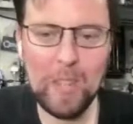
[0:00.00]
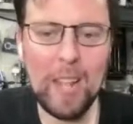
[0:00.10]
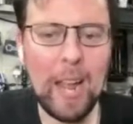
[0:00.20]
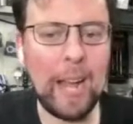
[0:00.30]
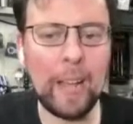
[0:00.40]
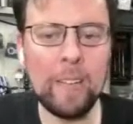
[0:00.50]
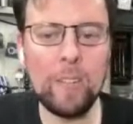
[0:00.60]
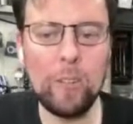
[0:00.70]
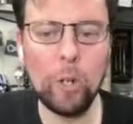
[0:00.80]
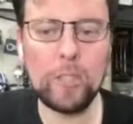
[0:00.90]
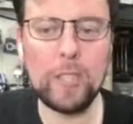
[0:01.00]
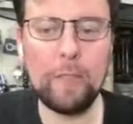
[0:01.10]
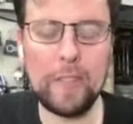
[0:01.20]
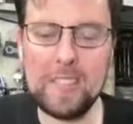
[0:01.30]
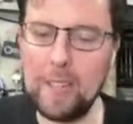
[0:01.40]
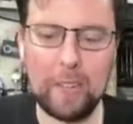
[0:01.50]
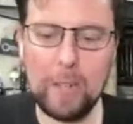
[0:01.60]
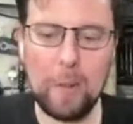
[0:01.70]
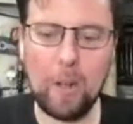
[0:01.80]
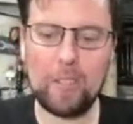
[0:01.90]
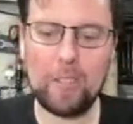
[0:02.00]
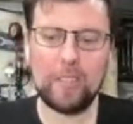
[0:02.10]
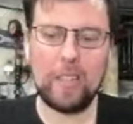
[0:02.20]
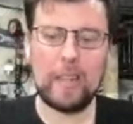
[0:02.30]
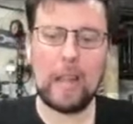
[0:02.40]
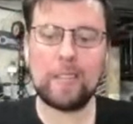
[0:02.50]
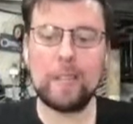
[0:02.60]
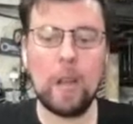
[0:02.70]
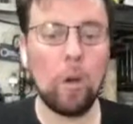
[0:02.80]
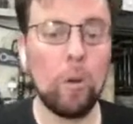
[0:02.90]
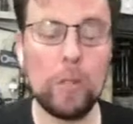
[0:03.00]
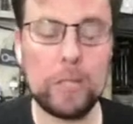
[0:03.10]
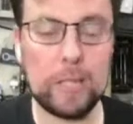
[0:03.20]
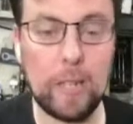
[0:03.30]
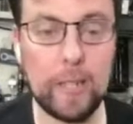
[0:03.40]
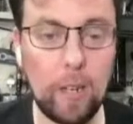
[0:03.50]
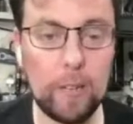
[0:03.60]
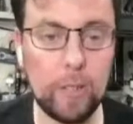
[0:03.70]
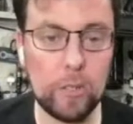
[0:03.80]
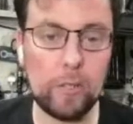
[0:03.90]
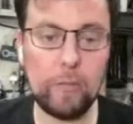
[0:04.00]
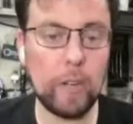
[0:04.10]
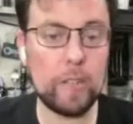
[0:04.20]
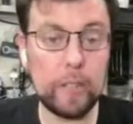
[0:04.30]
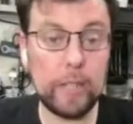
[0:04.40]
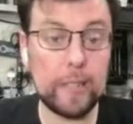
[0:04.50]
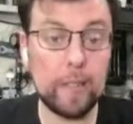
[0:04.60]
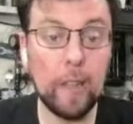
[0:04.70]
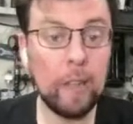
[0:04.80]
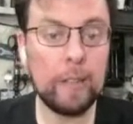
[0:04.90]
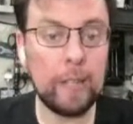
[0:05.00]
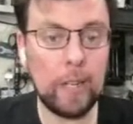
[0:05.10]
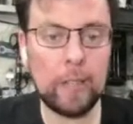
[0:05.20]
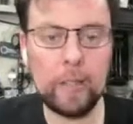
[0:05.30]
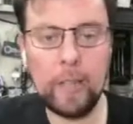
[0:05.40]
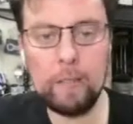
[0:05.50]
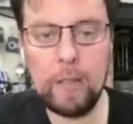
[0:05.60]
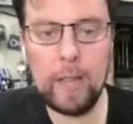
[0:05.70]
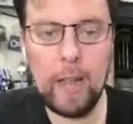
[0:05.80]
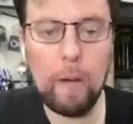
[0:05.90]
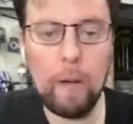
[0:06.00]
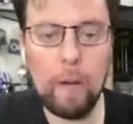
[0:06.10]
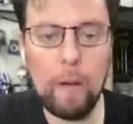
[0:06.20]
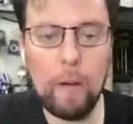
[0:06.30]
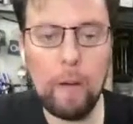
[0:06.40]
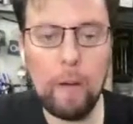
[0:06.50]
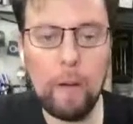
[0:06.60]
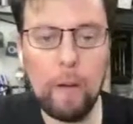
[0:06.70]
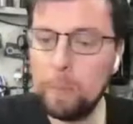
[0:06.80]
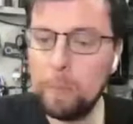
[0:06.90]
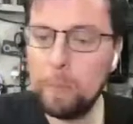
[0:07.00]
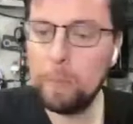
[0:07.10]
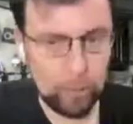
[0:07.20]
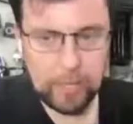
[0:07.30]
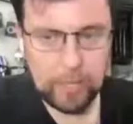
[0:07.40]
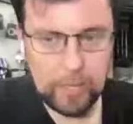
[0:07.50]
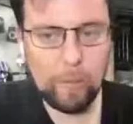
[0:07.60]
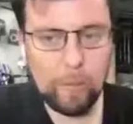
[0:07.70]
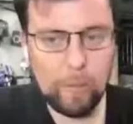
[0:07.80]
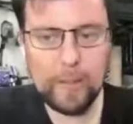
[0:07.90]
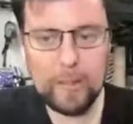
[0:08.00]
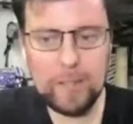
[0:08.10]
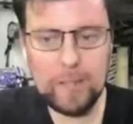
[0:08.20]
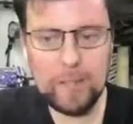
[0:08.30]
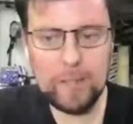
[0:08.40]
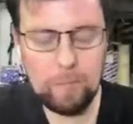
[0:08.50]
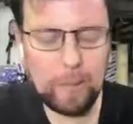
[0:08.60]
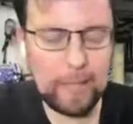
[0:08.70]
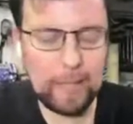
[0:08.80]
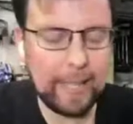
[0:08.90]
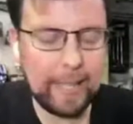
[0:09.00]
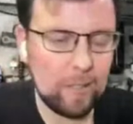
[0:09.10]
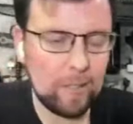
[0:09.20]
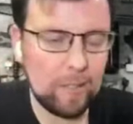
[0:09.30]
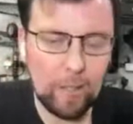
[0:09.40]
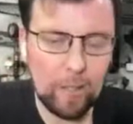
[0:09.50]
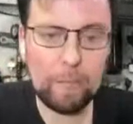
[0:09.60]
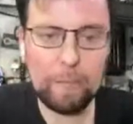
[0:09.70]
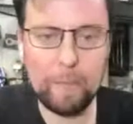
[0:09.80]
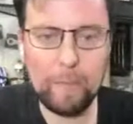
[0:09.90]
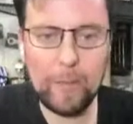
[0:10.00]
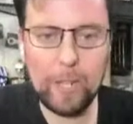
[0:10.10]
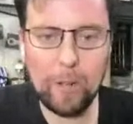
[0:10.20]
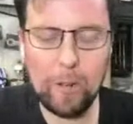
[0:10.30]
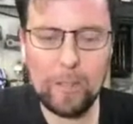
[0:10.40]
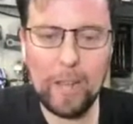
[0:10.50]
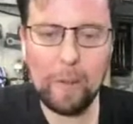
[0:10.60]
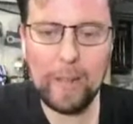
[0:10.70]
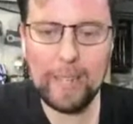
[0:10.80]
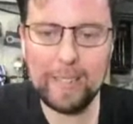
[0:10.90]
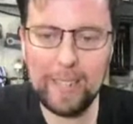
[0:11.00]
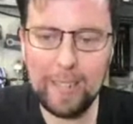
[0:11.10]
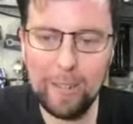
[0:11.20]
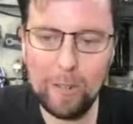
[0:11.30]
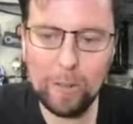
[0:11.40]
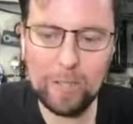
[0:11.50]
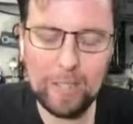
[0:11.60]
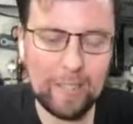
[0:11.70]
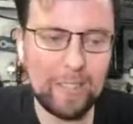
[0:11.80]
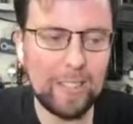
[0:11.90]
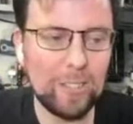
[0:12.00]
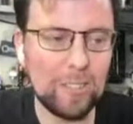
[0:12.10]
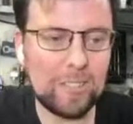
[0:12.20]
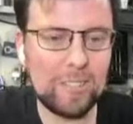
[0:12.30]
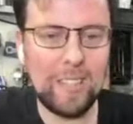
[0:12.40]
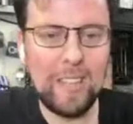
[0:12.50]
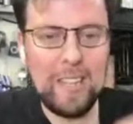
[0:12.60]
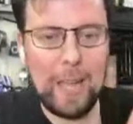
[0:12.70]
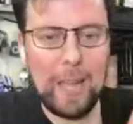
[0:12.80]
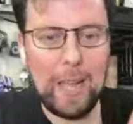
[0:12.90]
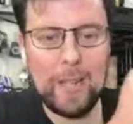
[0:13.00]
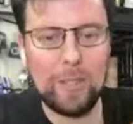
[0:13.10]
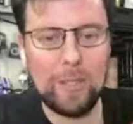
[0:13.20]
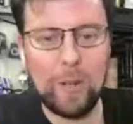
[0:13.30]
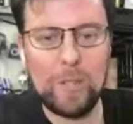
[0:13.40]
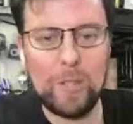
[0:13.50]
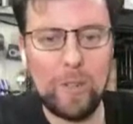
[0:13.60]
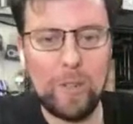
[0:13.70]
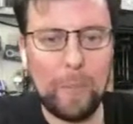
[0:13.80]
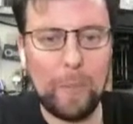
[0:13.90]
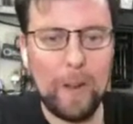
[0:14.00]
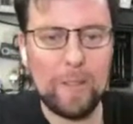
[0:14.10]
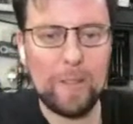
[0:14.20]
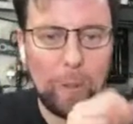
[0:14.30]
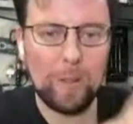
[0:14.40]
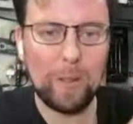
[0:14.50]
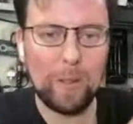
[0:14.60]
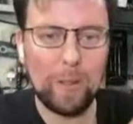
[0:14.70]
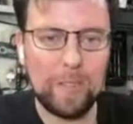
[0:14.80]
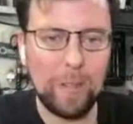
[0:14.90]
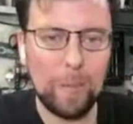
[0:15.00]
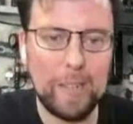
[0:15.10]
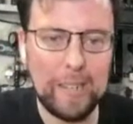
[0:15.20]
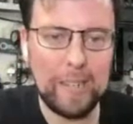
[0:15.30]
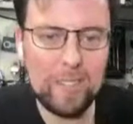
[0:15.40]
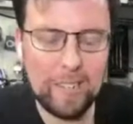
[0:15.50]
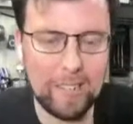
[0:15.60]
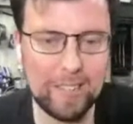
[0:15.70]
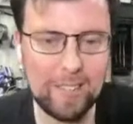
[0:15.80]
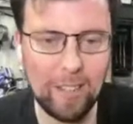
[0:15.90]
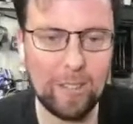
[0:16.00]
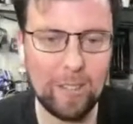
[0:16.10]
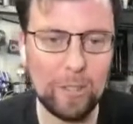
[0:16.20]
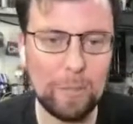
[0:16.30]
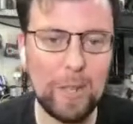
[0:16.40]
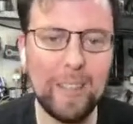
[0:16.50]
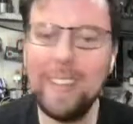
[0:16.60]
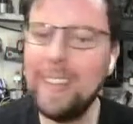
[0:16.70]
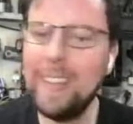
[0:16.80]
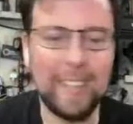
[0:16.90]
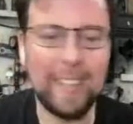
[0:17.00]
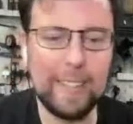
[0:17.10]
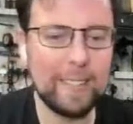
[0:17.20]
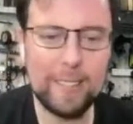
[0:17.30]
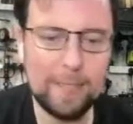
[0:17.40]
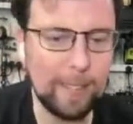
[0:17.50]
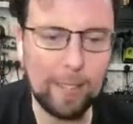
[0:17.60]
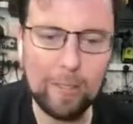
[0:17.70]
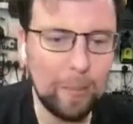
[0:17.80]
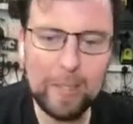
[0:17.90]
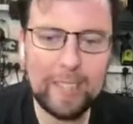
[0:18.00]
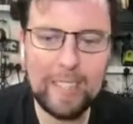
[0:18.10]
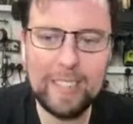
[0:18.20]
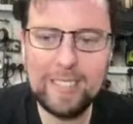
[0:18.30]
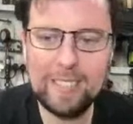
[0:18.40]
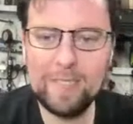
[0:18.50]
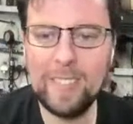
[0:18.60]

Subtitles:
And nothing fits out of the box. And that's no slight on those conversion kits. They are what they are, but nothing will work out of the box. Please do not go that way and think you're going to literally just empty out a box full of parts, bolt them onto your mini engine, and it's all going to be, yeah, it's not going to be the case.